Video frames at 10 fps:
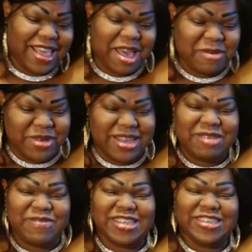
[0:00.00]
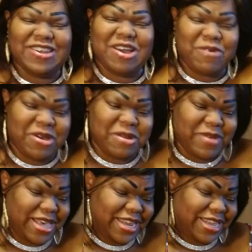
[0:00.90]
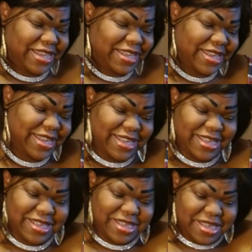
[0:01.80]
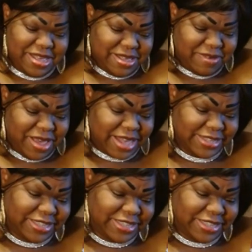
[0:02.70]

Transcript: got money, but you don't want them, honey. They got